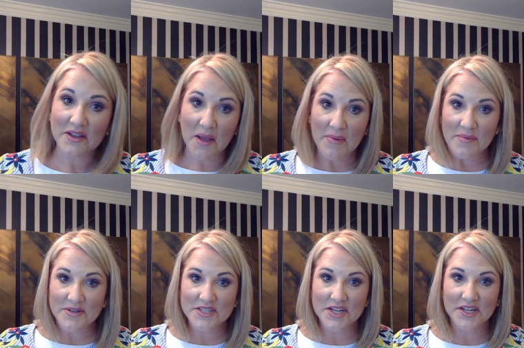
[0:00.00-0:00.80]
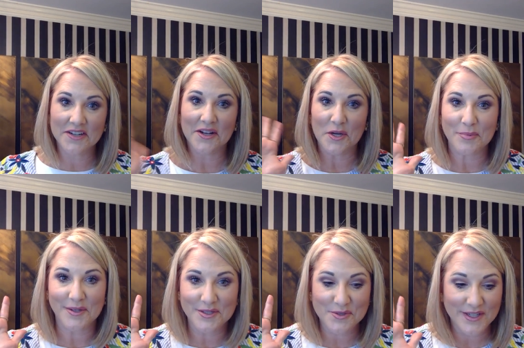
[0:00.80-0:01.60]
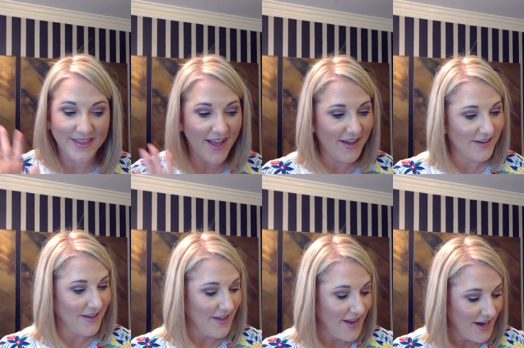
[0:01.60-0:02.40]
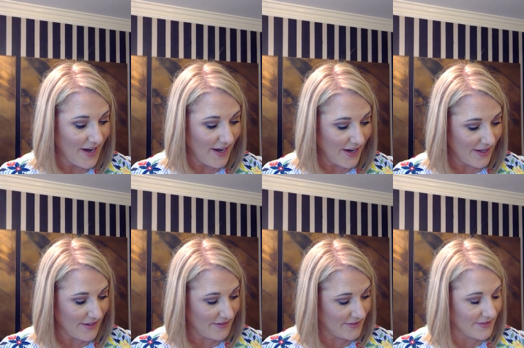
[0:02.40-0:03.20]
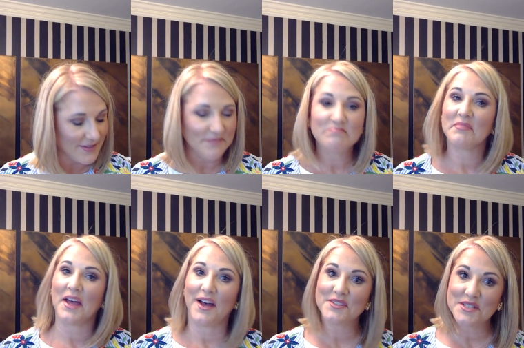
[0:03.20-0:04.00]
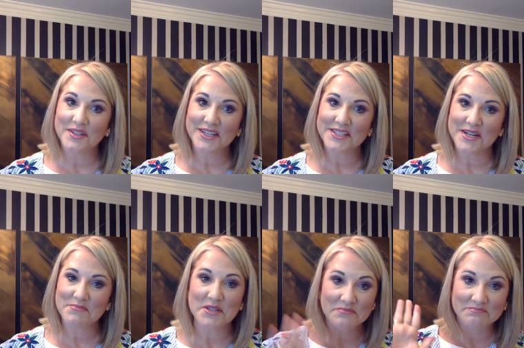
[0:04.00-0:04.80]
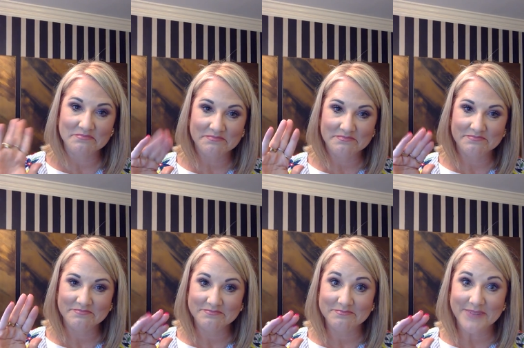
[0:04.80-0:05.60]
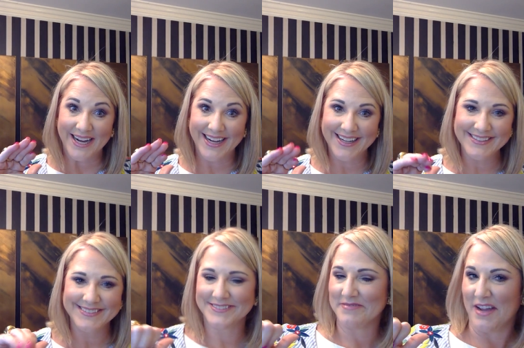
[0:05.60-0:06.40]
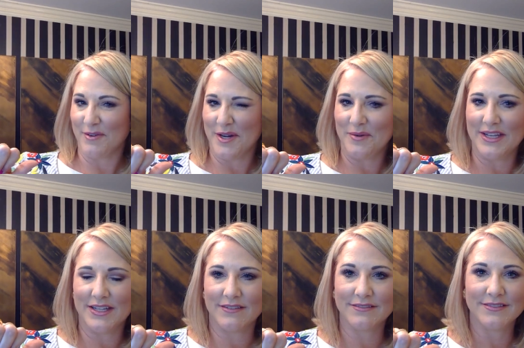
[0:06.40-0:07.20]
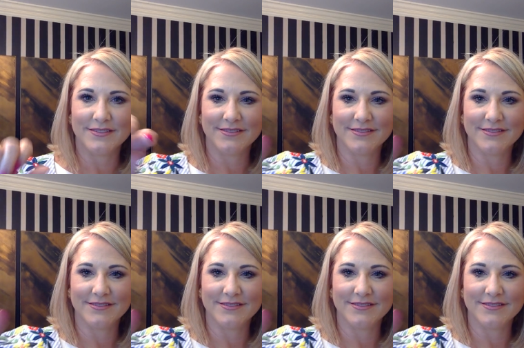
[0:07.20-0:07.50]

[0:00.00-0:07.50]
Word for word: I'm happy to share. I hope y'all enjoyed that. And I'll see y'all next time. So bye. Have a great weekend.